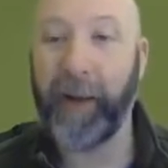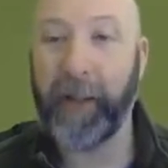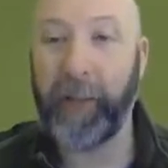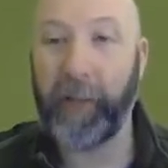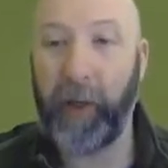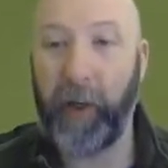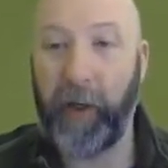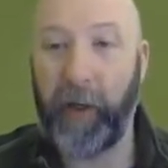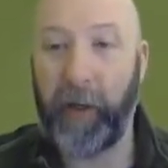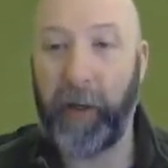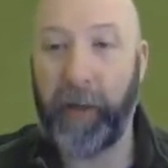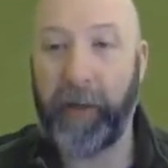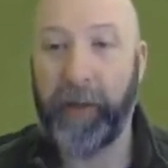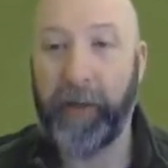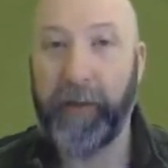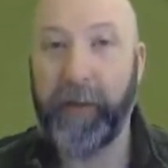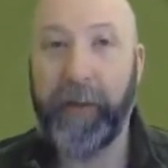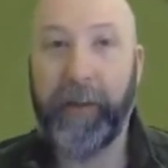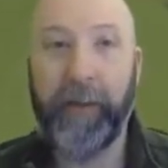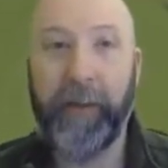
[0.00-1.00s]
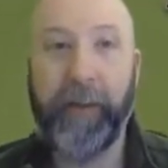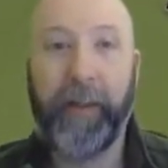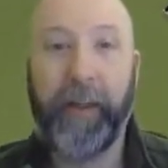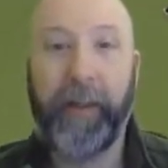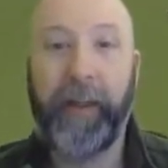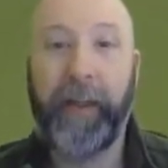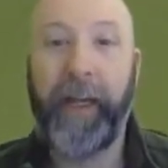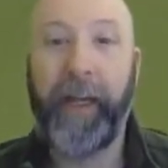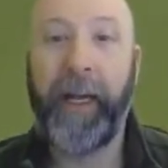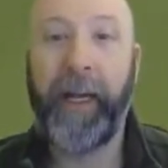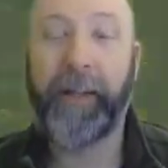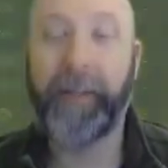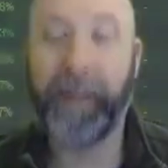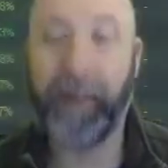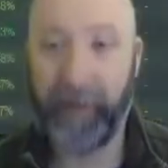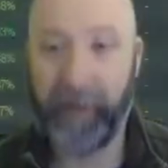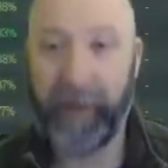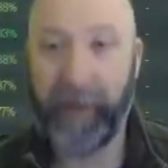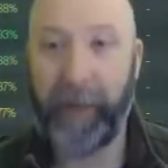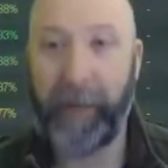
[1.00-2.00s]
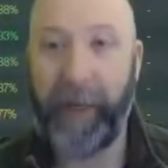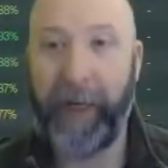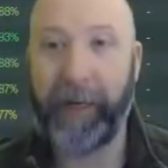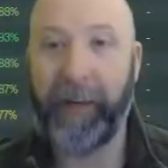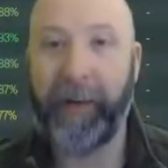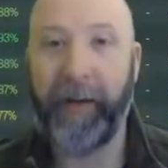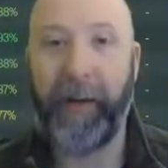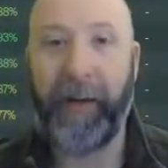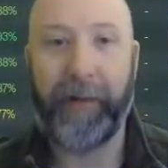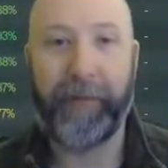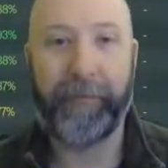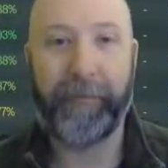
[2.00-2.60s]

the ball as it goes in the back of the net.